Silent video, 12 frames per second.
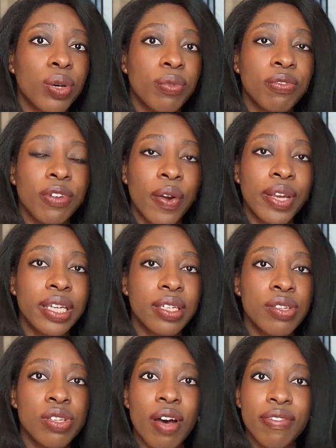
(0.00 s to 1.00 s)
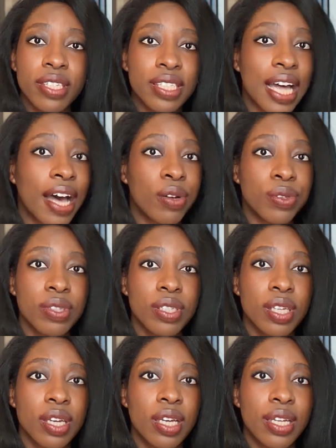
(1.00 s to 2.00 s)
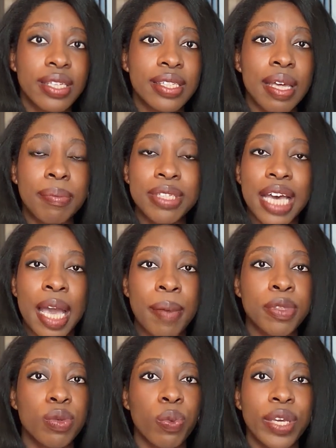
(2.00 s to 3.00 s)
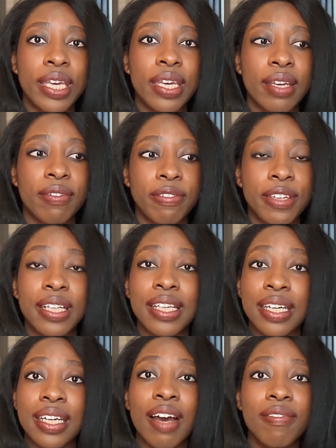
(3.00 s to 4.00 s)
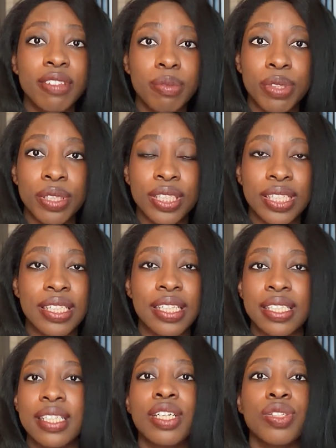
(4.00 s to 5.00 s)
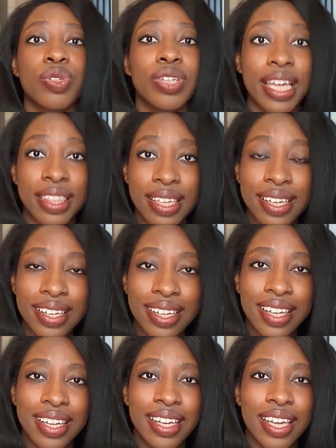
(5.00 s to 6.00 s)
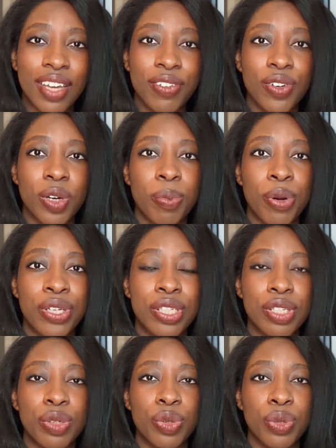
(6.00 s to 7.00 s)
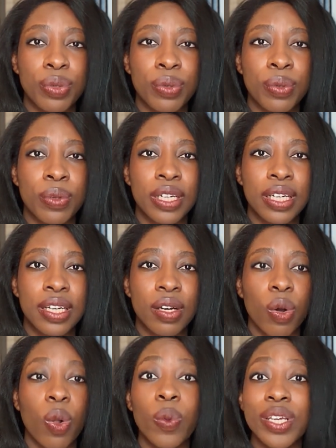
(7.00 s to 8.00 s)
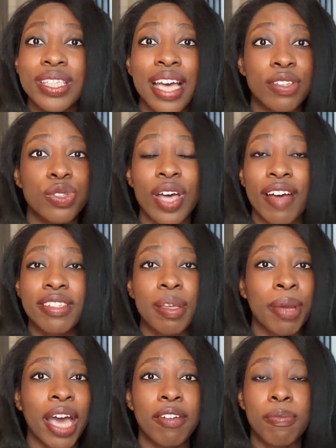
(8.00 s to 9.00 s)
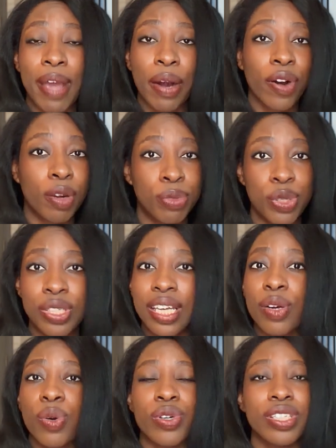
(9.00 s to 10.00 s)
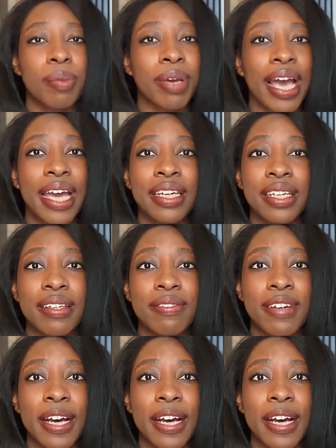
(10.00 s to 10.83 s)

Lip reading: very soft sounds, sometimes we feel uncomfortable just listening to nothing. If you're a person who always has to have some kind of background music or some kind of